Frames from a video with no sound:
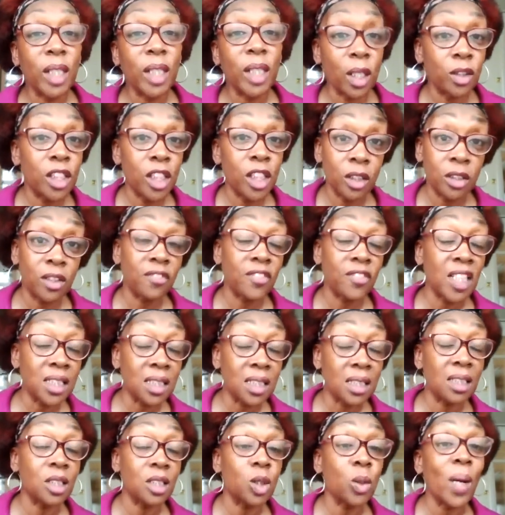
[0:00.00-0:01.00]

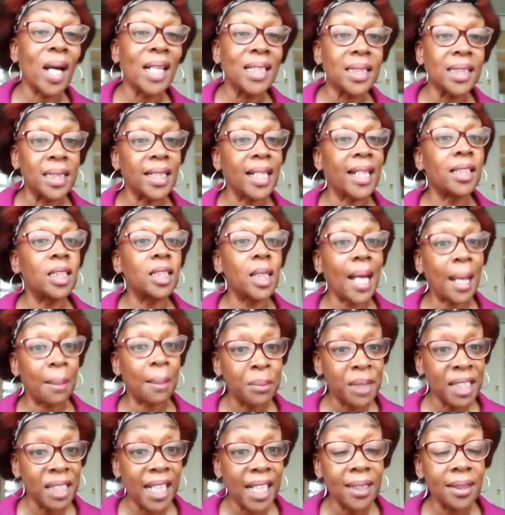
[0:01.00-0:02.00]
university twice a year to
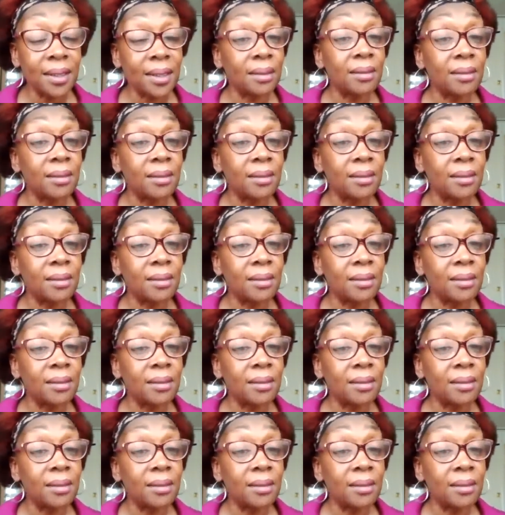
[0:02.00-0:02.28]
update.